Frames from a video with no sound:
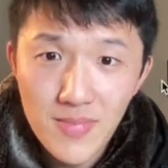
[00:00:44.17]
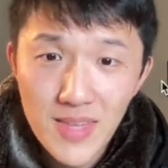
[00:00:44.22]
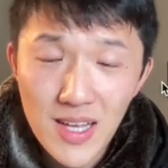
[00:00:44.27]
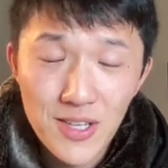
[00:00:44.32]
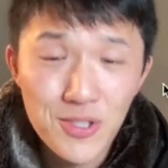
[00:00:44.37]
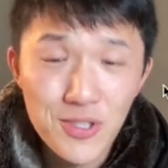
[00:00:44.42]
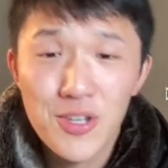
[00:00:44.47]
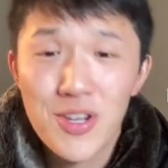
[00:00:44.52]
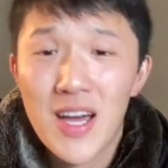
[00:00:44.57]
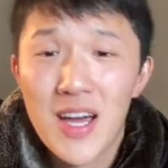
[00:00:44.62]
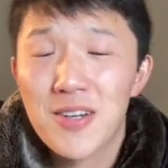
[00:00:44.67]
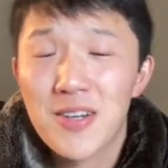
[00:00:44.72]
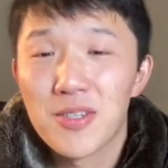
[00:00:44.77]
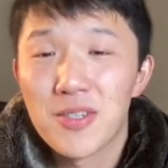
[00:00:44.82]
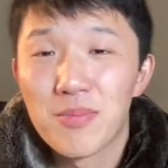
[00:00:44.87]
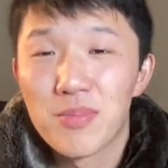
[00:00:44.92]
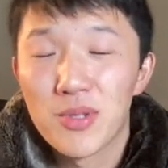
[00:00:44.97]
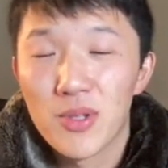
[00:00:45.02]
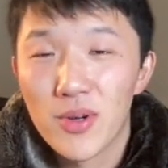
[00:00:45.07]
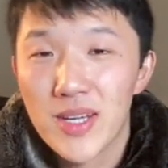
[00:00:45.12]
I'll show you how to
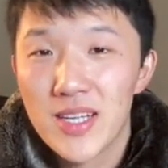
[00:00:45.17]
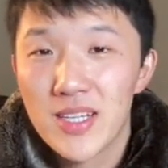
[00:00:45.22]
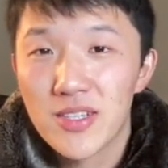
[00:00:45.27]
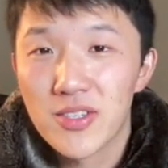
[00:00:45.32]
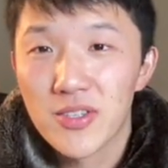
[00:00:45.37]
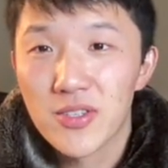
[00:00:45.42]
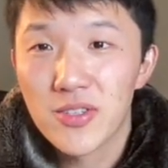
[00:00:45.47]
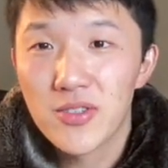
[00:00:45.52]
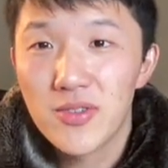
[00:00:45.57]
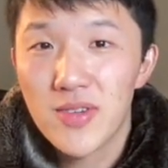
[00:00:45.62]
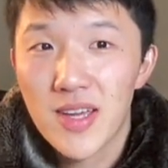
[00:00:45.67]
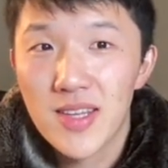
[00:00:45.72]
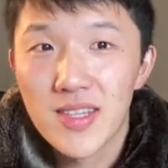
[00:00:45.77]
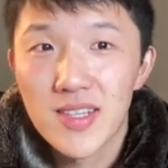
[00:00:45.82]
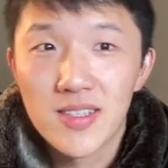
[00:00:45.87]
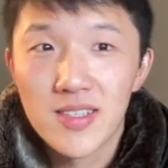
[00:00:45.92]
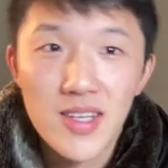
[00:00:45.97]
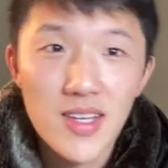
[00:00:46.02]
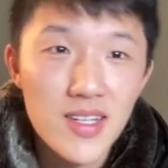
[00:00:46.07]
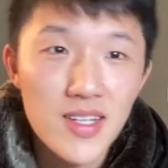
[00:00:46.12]
deploy it too, and
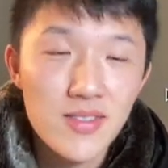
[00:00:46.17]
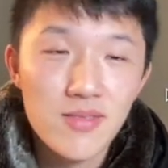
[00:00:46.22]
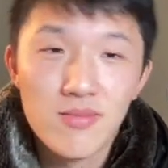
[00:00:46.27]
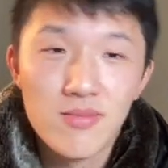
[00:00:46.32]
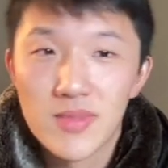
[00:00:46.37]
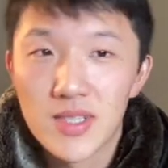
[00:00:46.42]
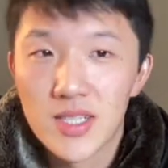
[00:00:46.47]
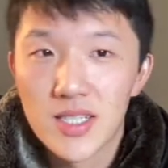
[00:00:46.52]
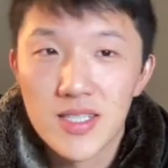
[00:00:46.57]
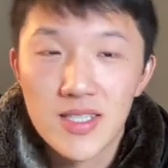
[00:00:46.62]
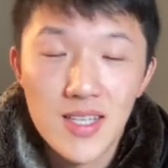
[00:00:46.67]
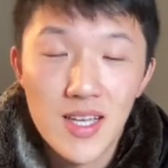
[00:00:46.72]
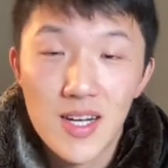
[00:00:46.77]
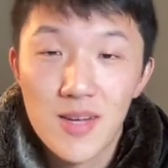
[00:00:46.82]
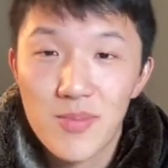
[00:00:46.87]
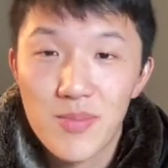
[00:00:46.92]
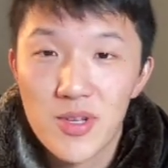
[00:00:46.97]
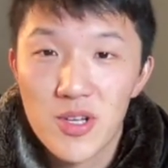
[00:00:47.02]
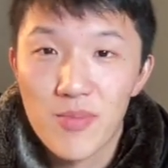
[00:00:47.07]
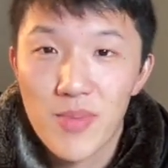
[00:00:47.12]
then get it uh, set
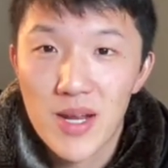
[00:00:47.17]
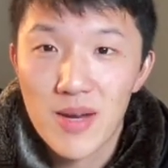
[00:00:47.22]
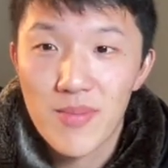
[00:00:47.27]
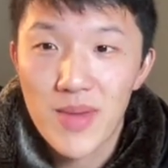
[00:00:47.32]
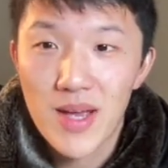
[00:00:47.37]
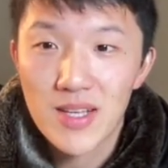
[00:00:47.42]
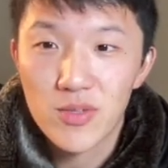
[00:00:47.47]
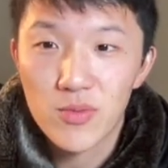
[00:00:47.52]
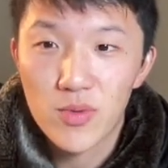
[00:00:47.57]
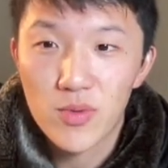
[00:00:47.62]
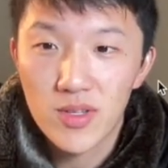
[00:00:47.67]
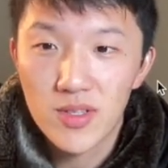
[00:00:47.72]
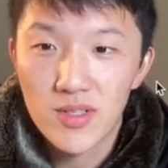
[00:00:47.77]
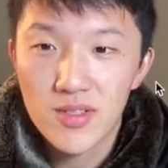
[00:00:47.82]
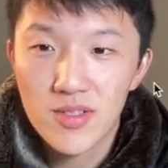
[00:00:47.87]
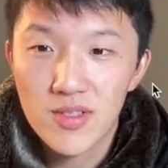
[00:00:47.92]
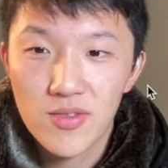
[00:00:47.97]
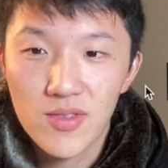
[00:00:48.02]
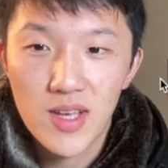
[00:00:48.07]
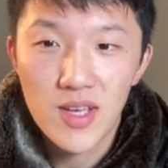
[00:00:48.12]
up in your MetaMask
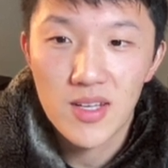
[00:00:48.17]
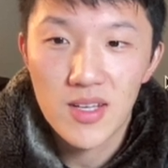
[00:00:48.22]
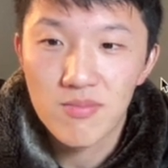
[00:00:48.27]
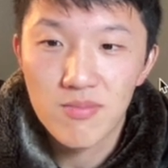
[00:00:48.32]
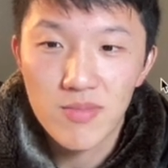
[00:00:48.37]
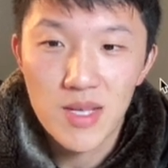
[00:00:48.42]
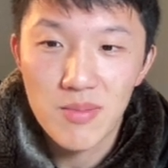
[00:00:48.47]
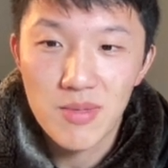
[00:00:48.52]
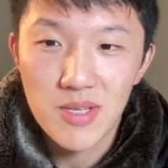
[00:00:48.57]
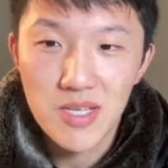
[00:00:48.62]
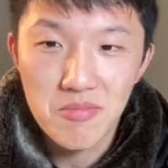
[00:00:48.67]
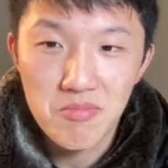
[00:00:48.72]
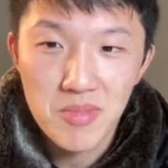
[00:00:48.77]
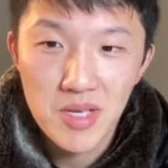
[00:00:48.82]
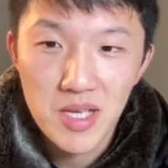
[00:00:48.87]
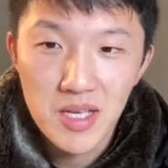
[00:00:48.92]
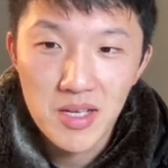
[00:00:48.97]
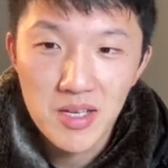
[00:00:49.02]
wallet so that maybe,